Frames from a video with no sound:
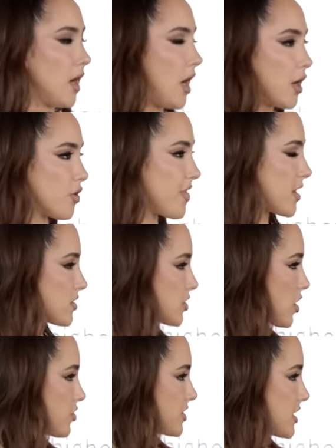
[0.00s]

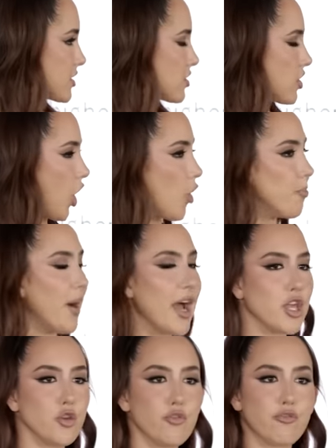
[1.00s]
$100,000 a year, I'll
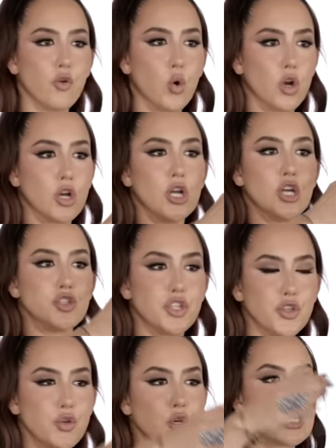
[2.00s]
buy you for
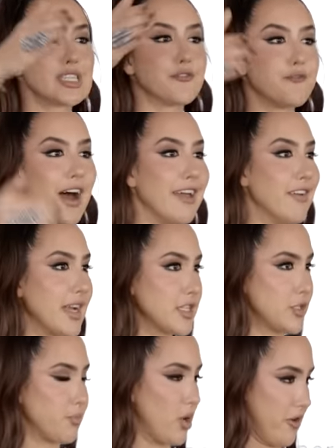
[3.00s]
two to
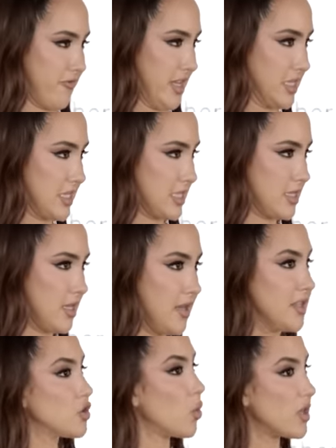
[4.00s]
5x profits.
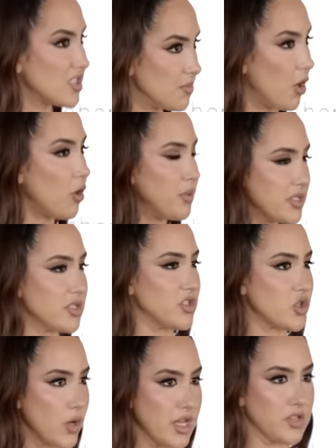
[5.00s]
That's what a small
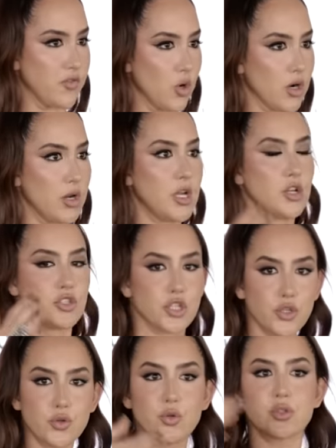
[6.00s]
business trades for.
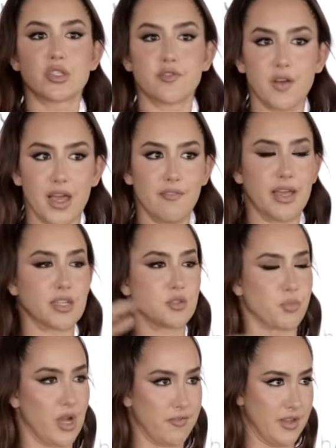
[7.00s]
2 to
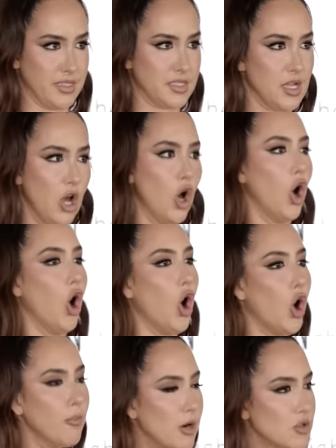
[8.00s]
5x profits
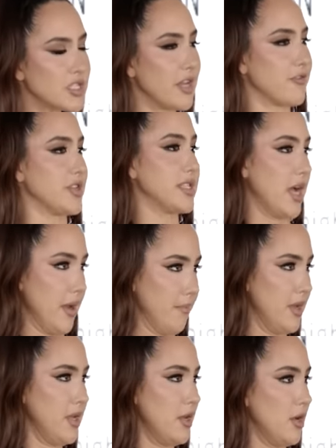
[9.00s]
almost every
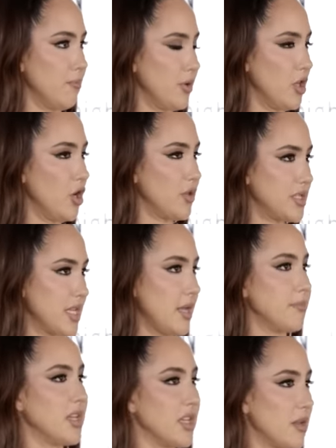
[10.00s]
time below the
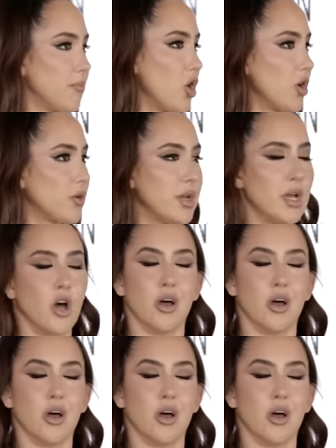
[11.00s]
10 million mark,